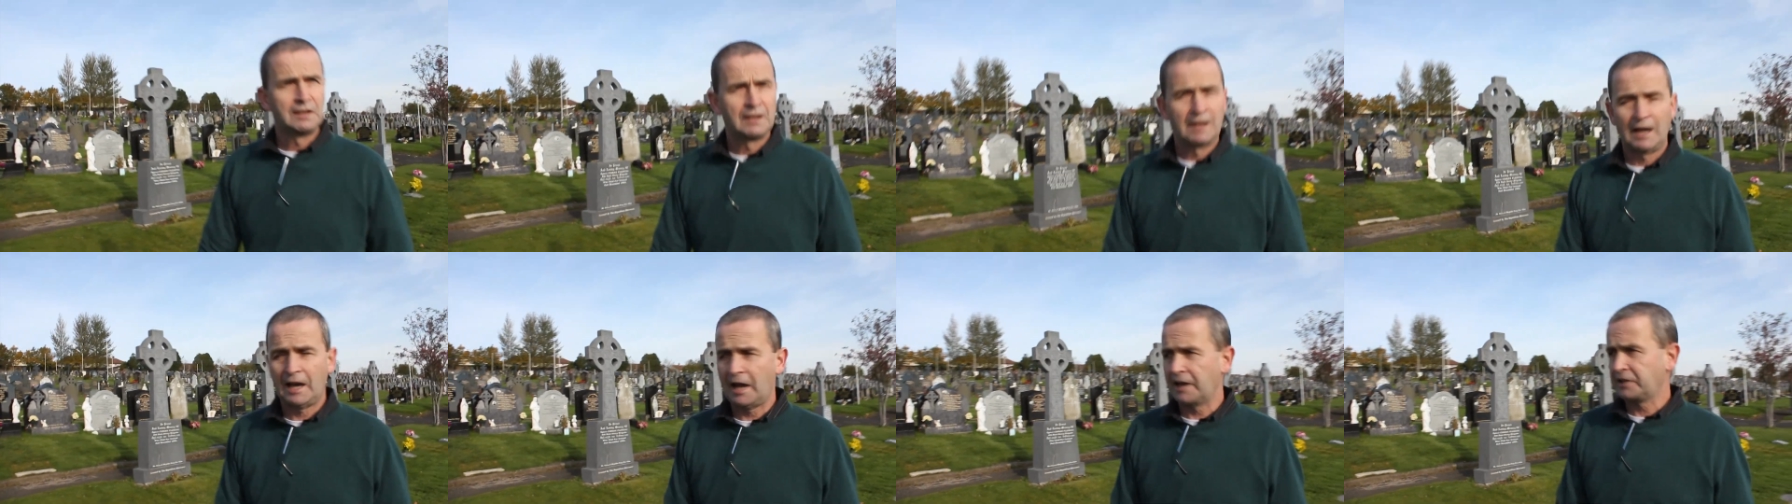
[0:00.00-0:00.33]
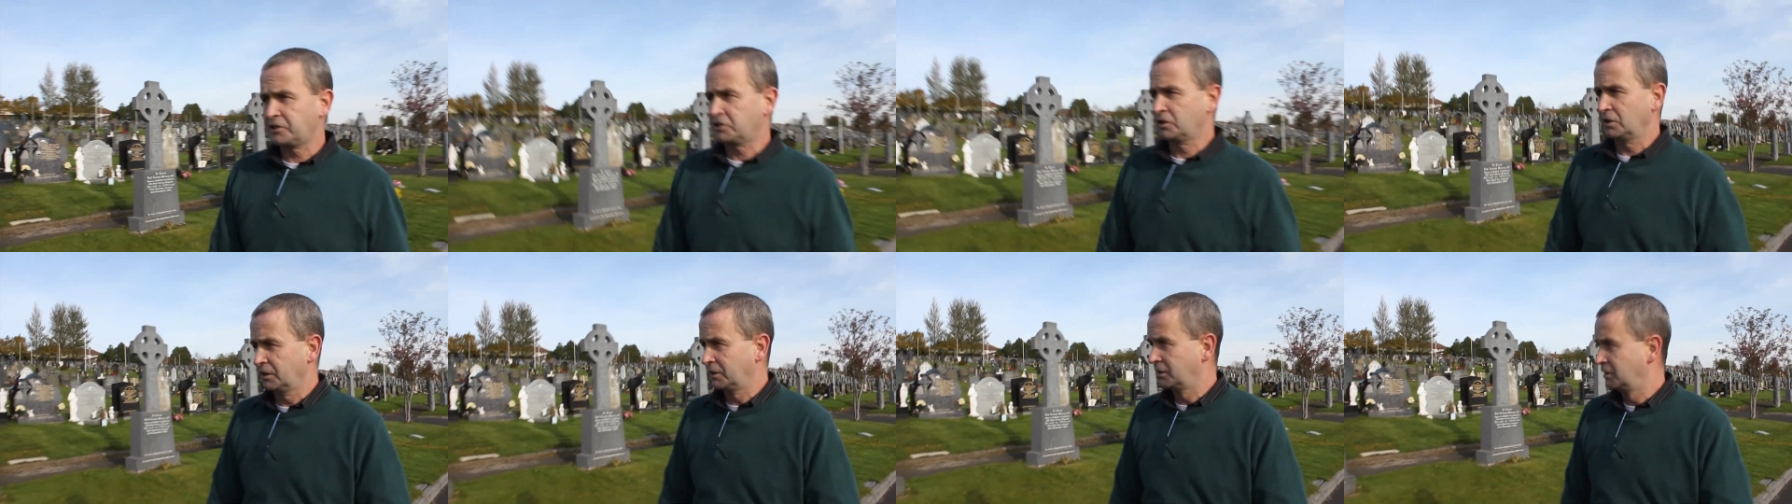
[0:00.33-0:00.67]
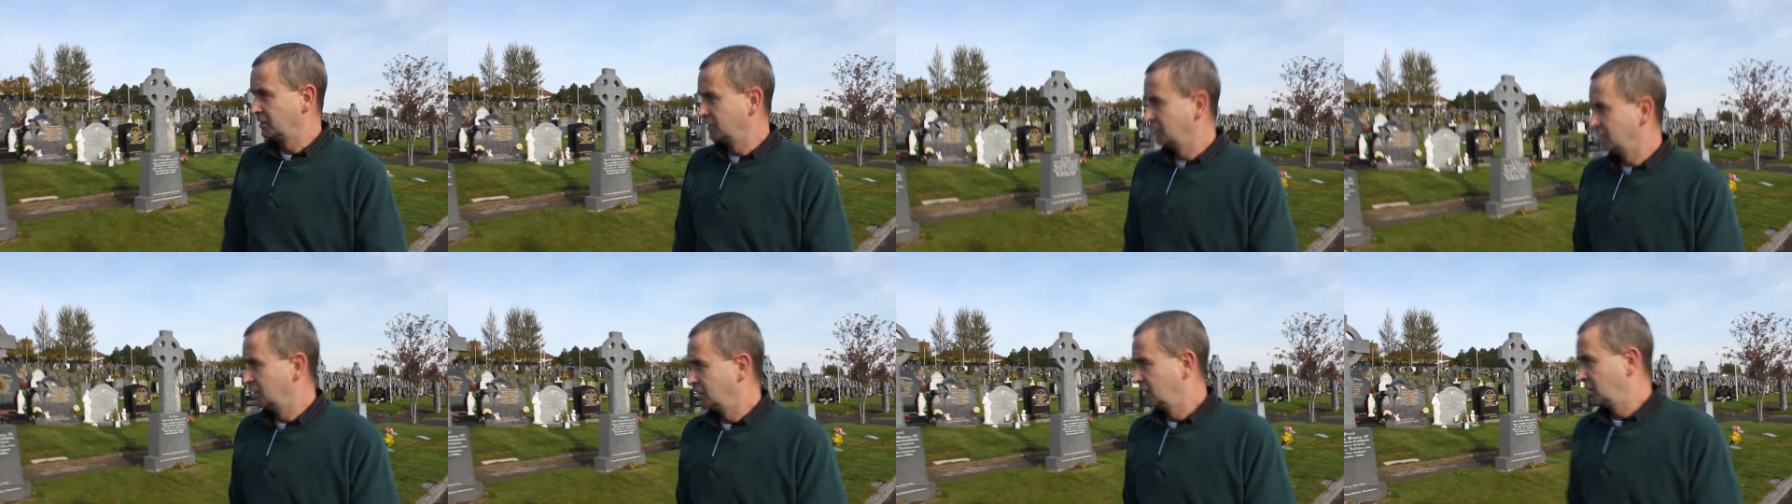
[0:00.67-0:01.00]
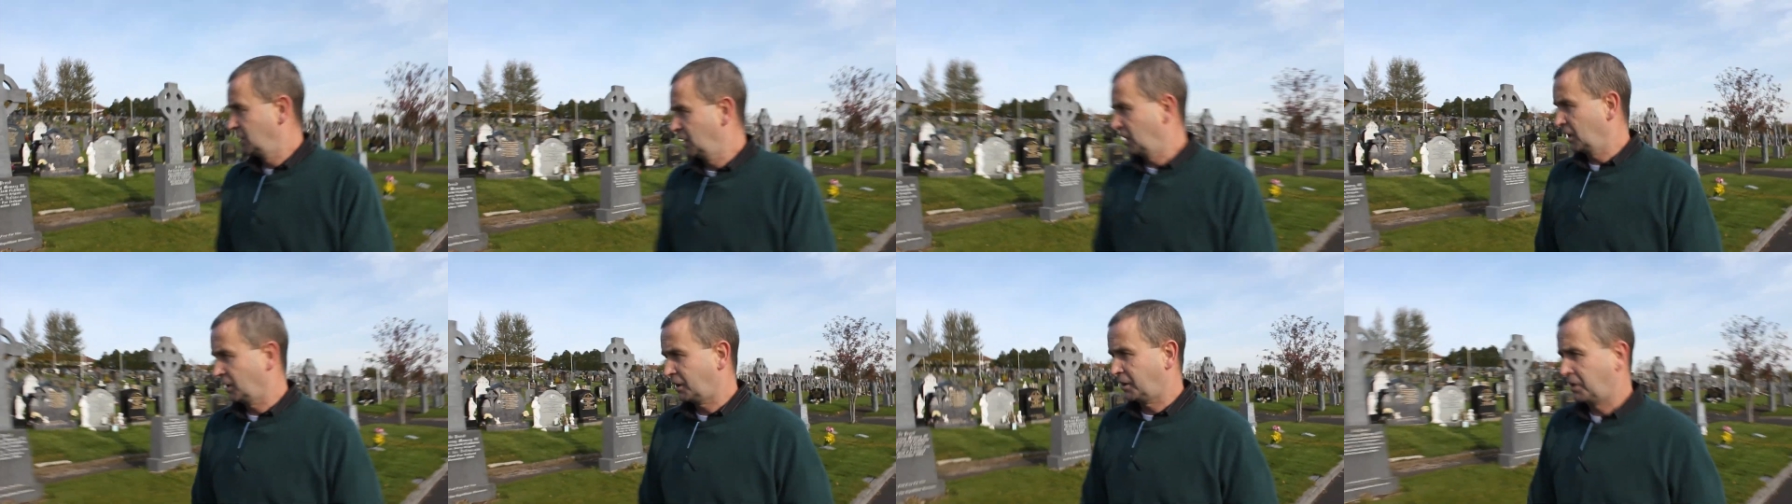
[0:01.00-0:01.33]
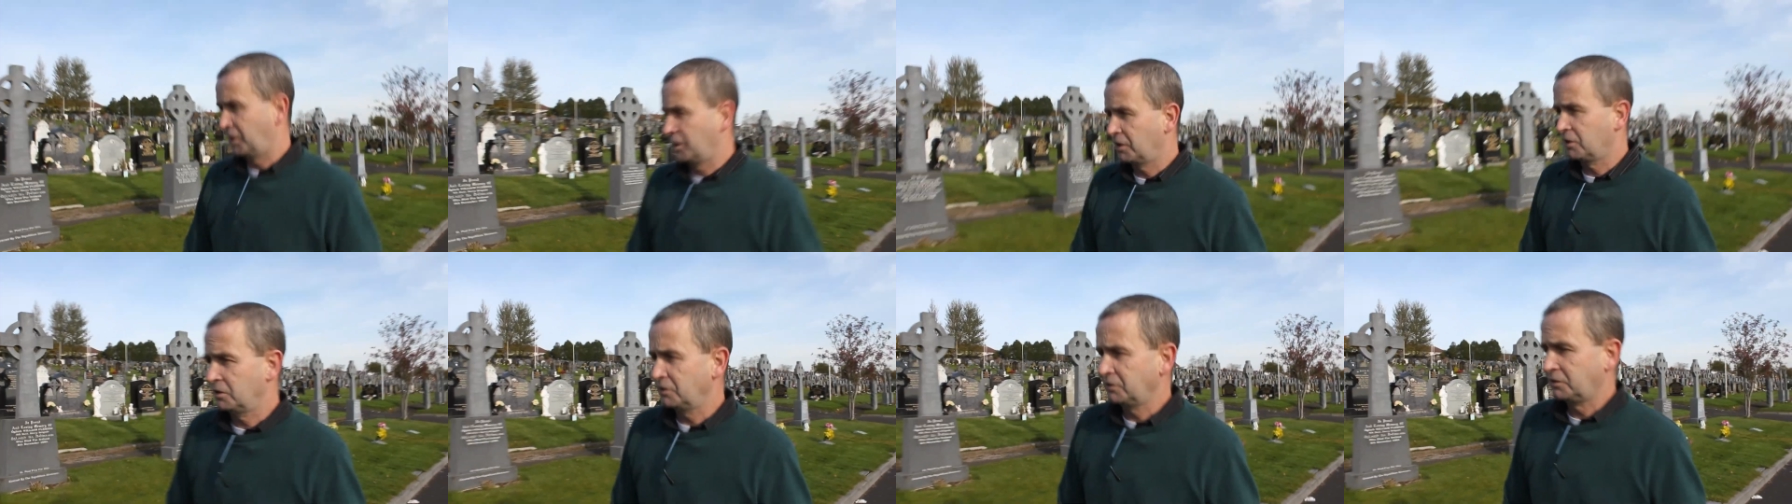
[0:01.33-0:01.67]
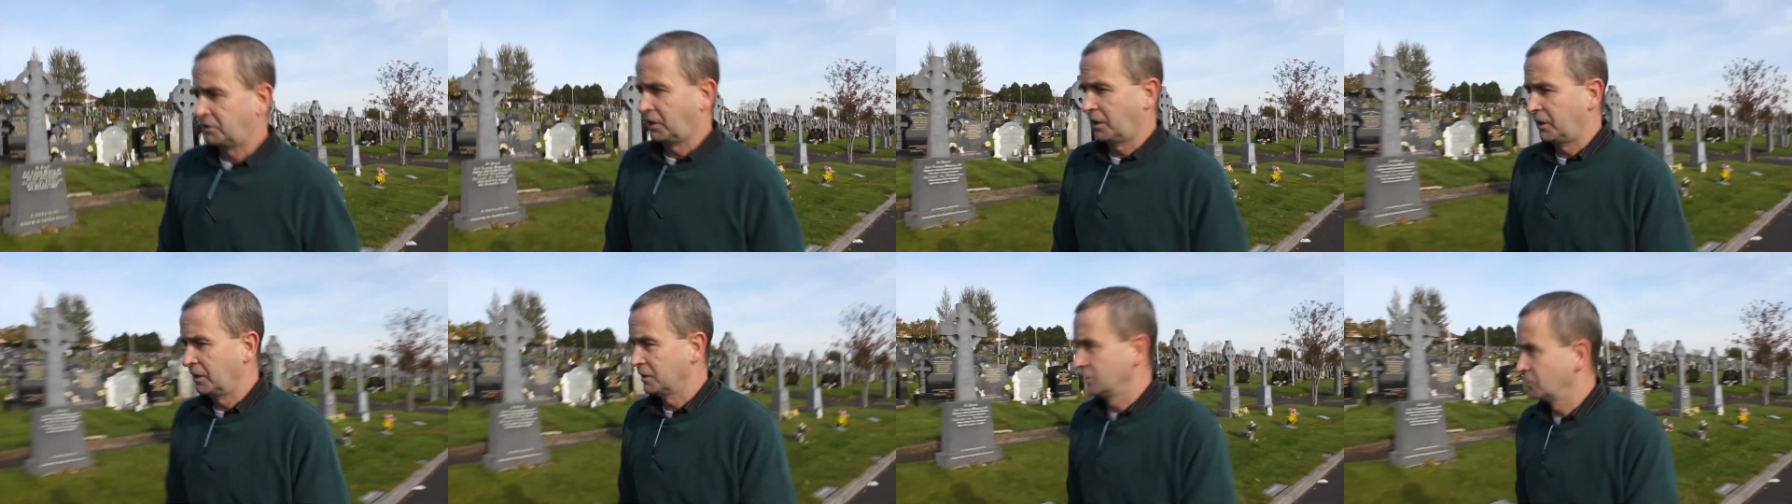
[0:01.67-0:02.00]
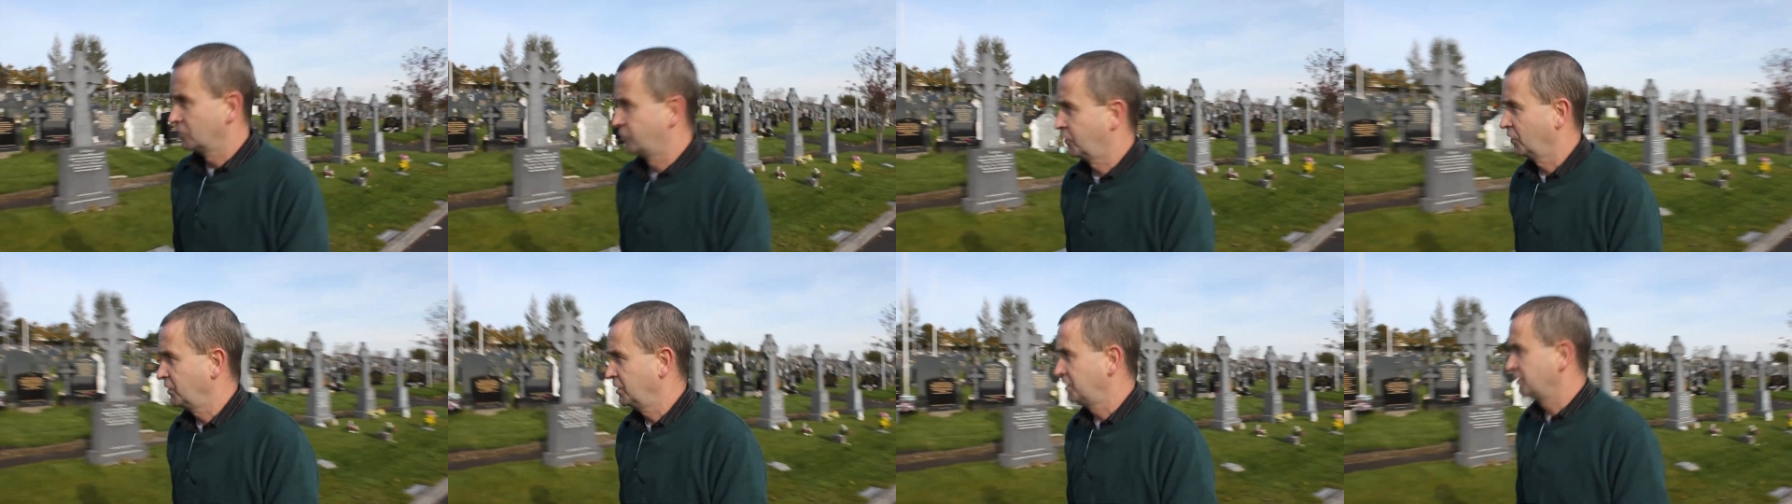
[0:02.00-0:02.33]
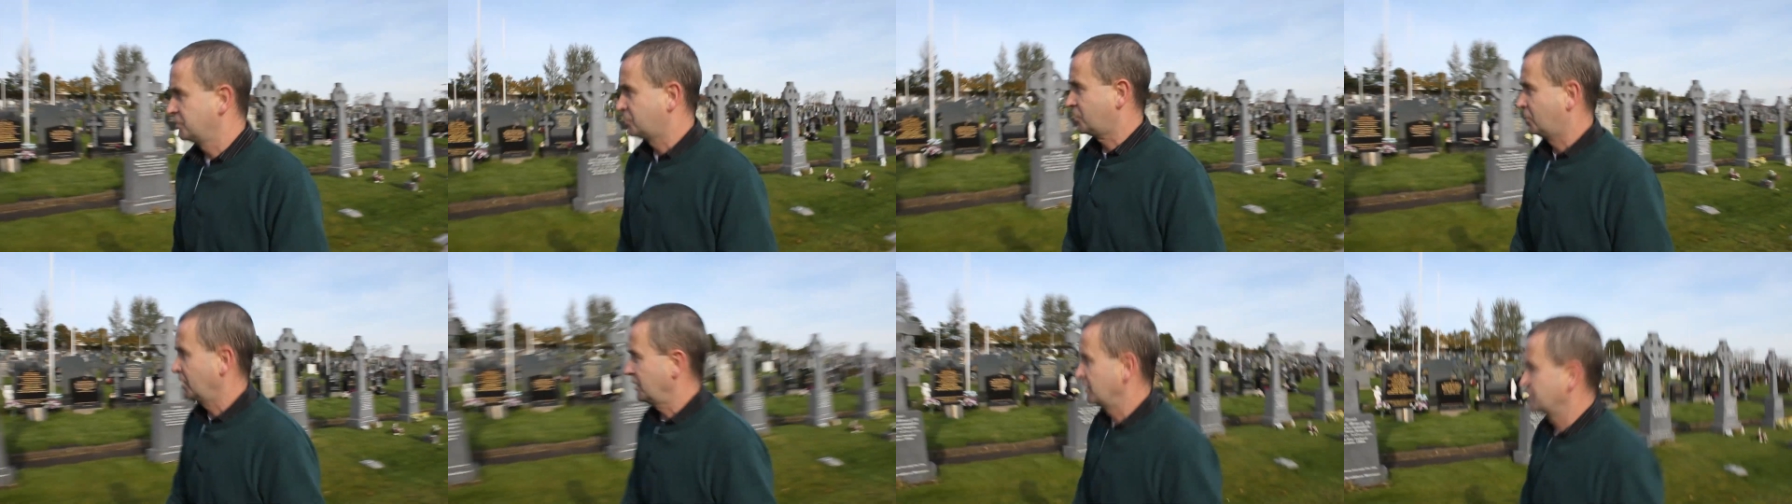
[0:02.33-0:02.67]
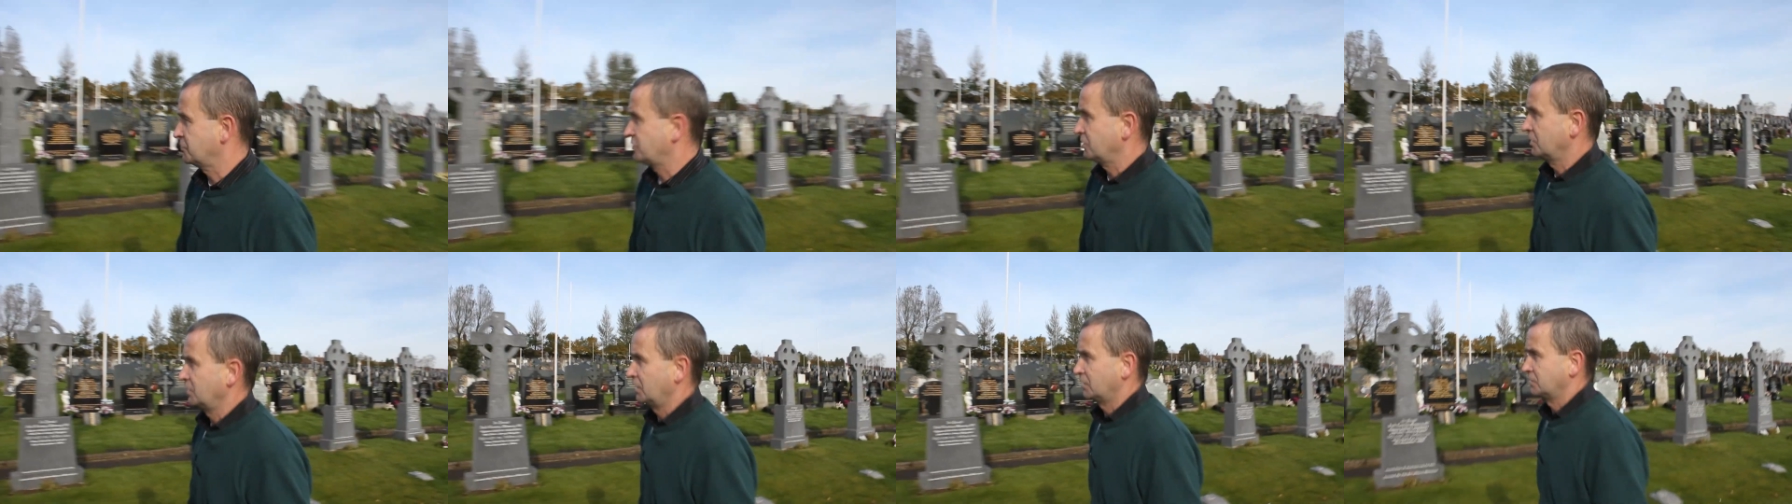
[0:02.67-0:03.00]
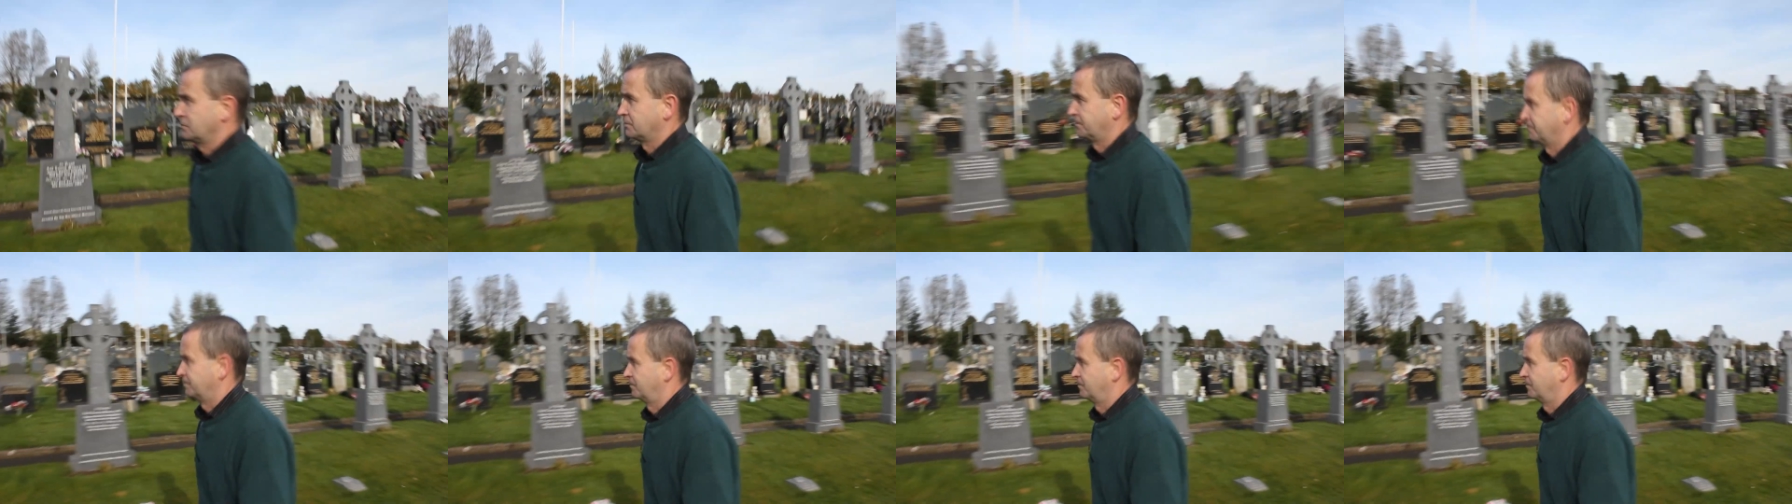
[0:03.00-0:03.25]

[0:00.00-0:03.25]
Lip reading: actually care and tend for these graves and that.